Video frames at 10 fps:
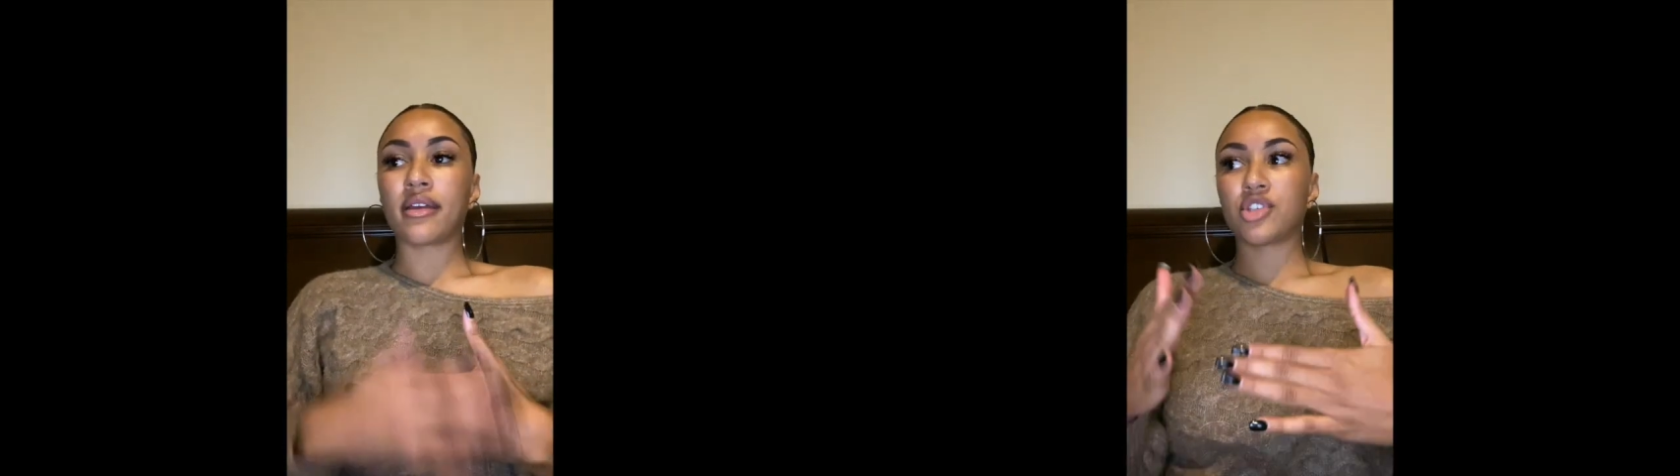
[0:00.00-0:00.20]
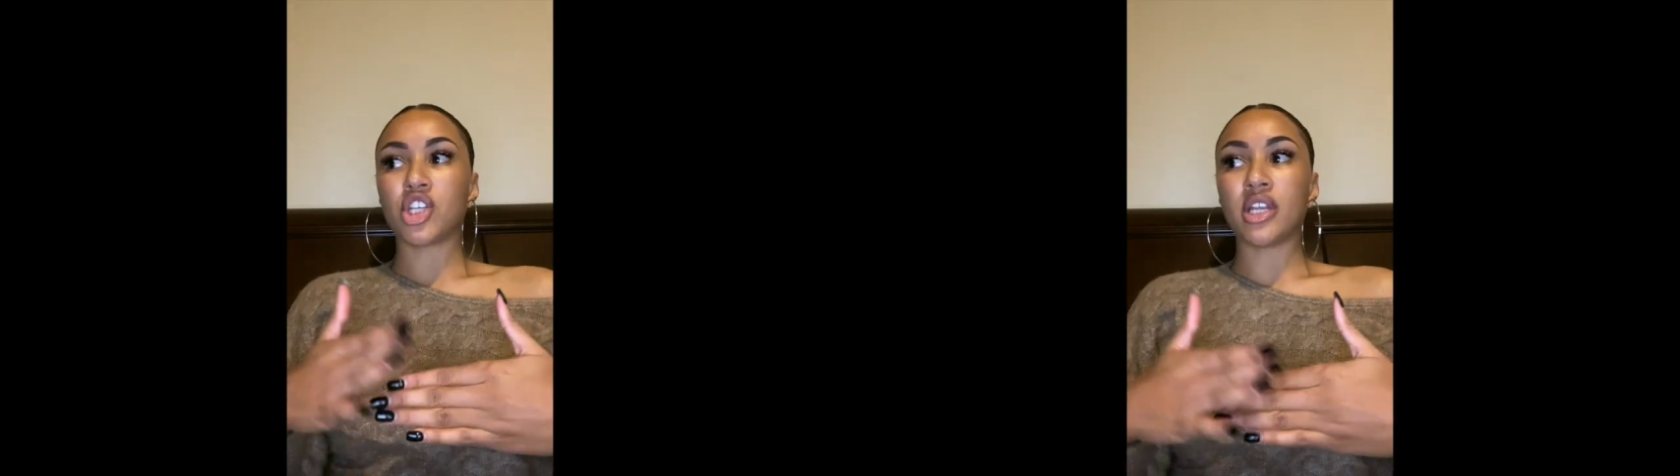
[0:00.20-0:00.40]

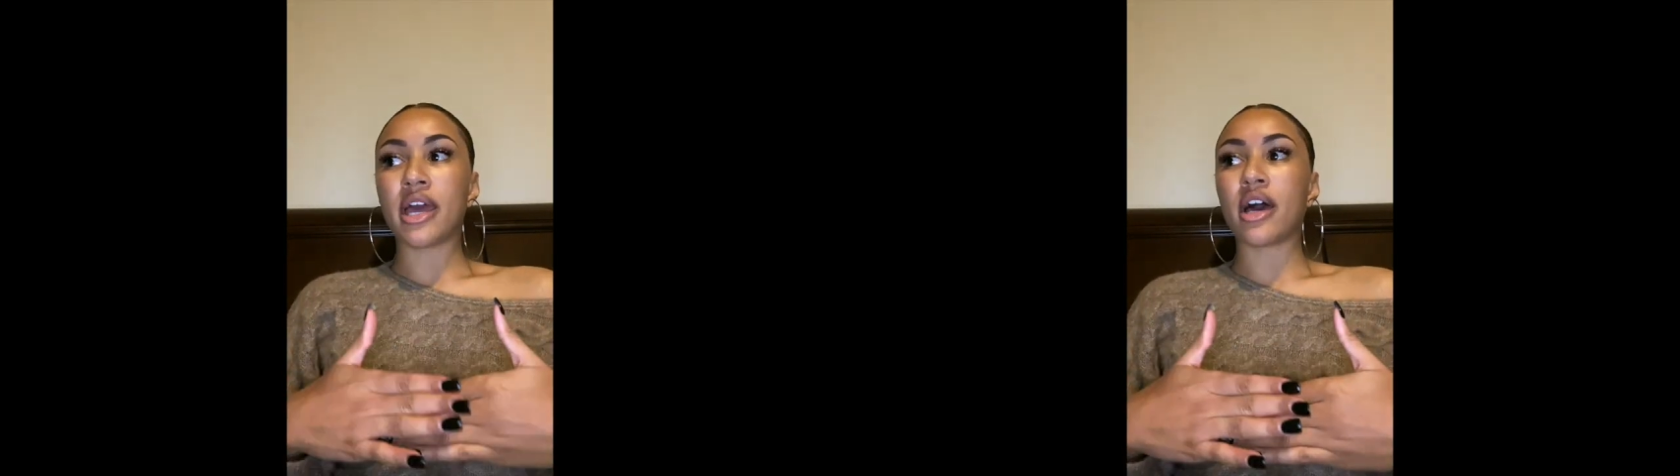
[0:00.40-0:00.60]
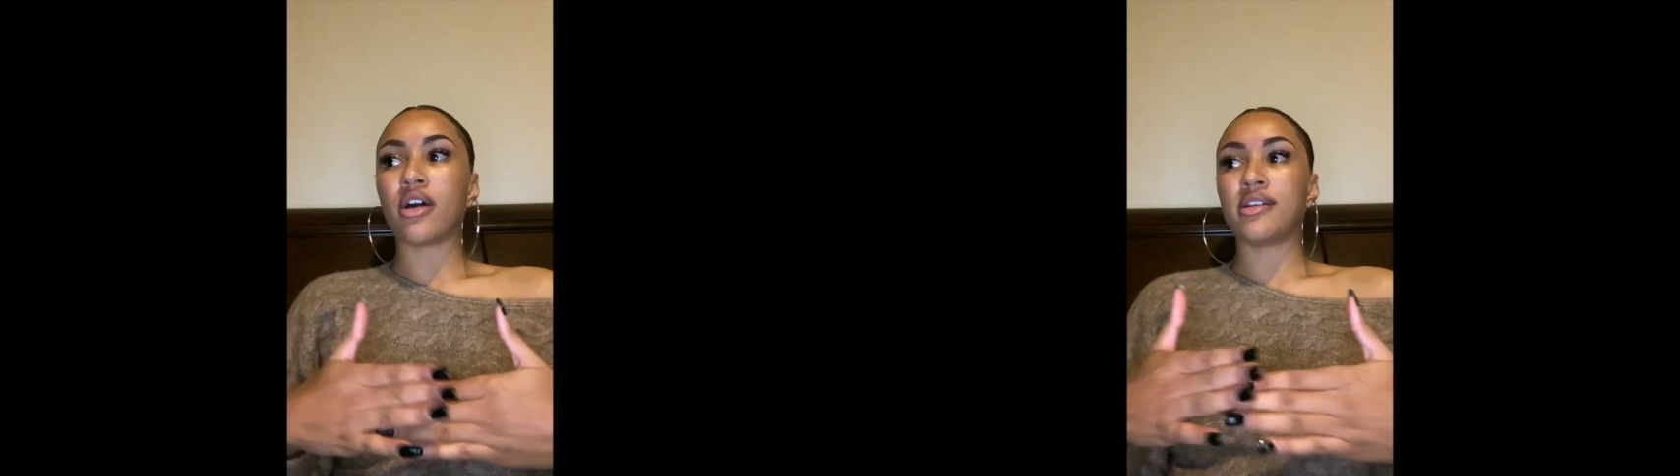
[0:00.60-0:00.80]

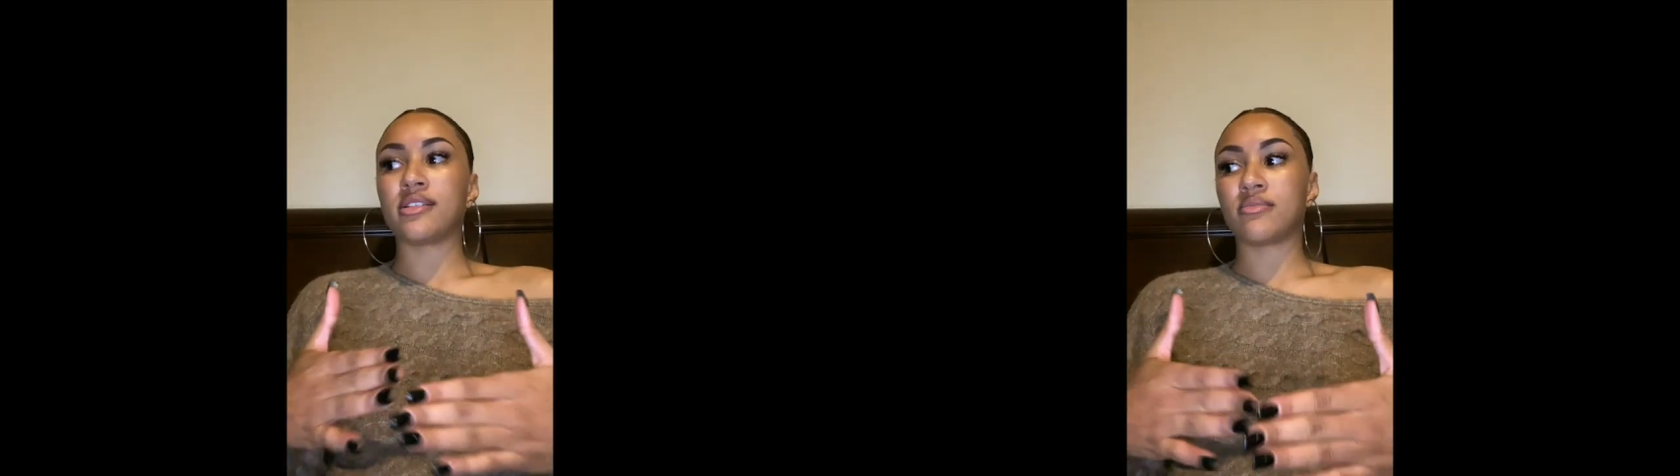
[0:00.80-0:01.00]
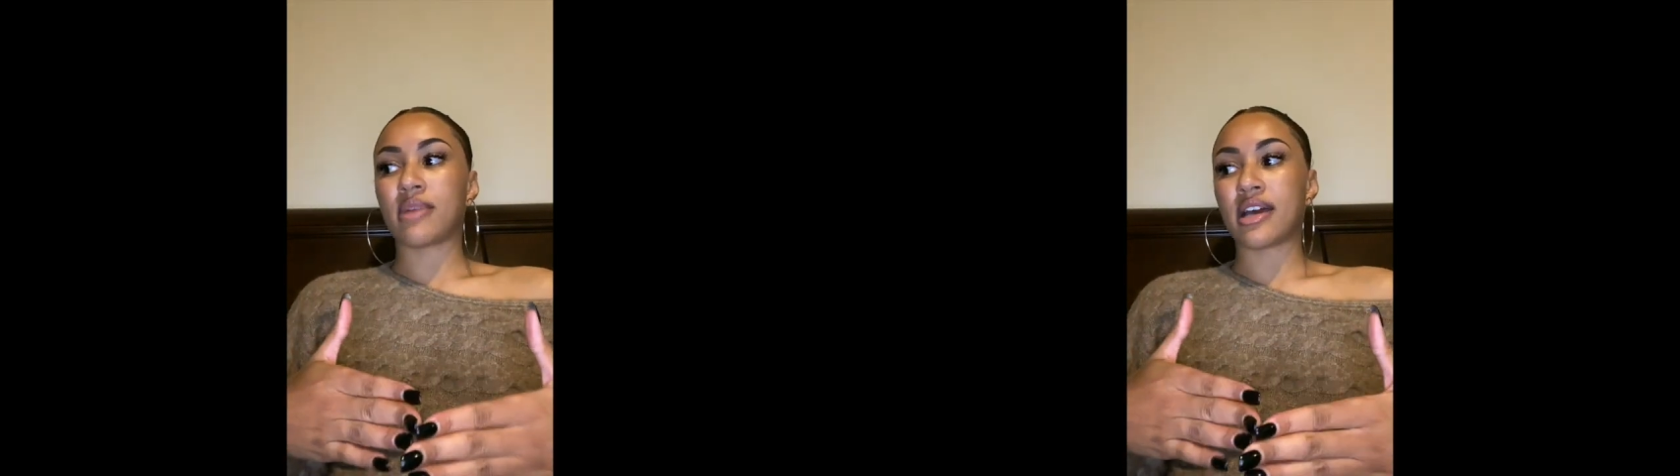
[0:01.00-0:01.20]
Chanel
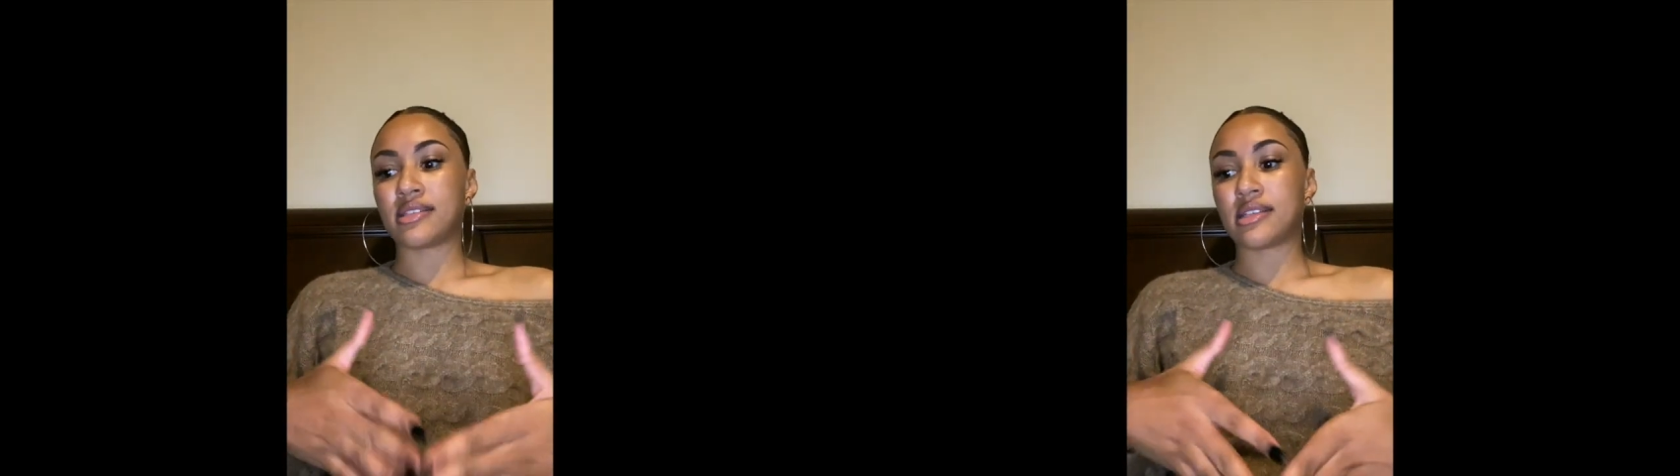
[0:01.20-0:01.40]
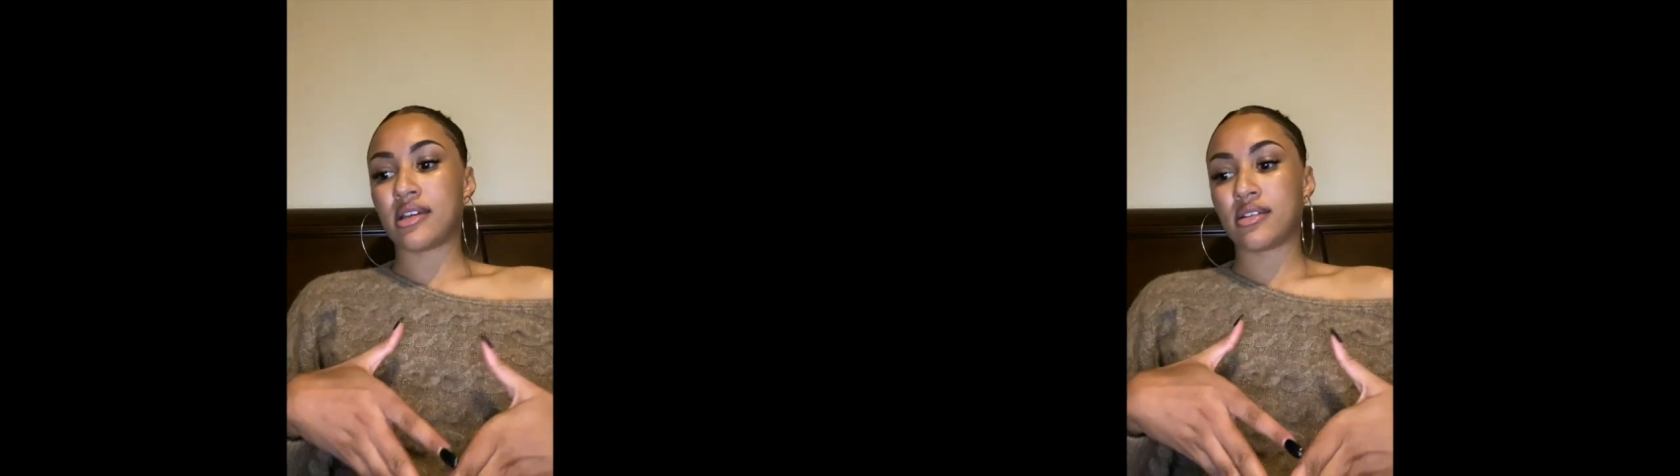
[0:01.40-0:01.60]
is my
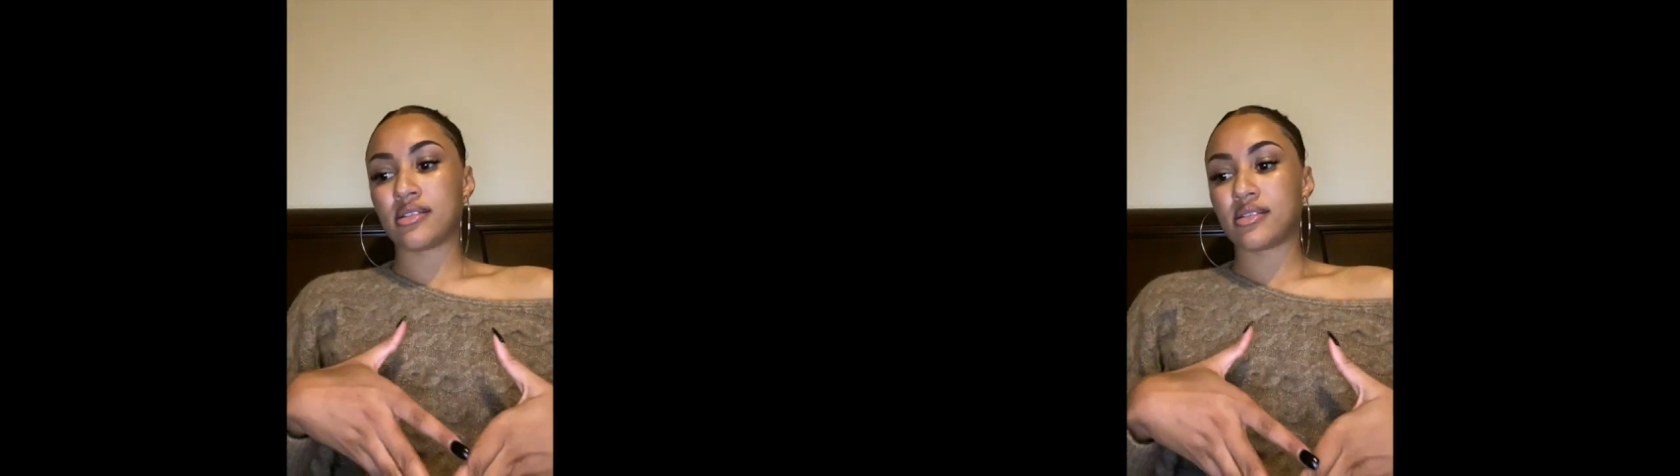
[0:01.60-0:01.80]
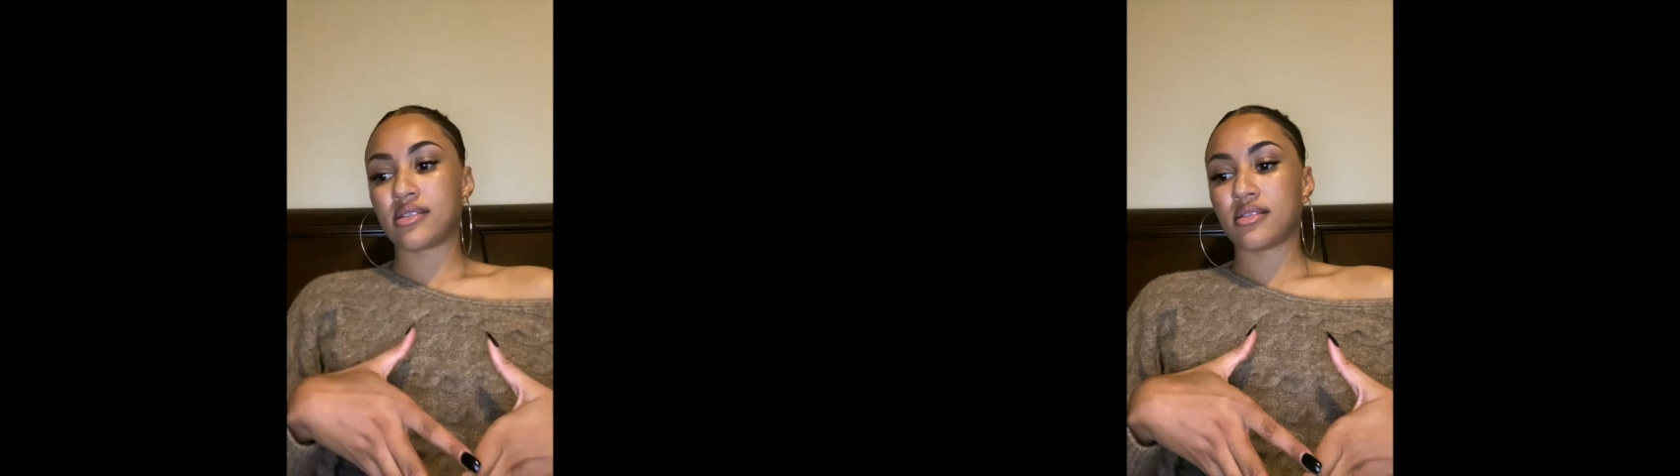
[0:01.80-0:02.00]

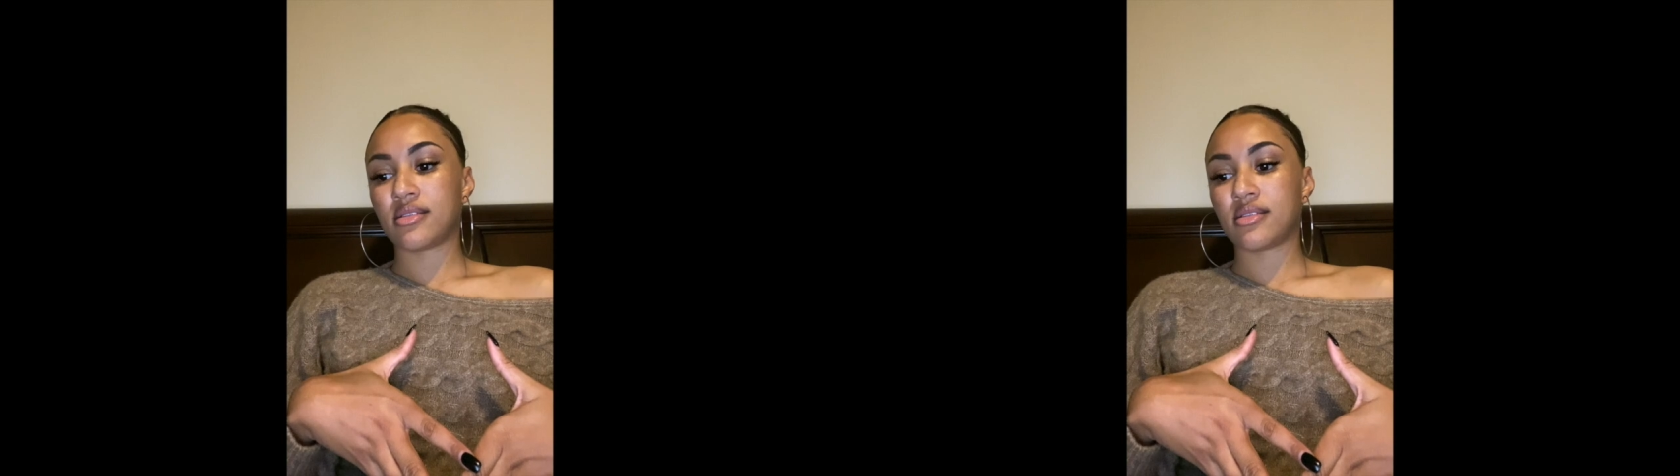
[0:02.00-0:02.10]
scent.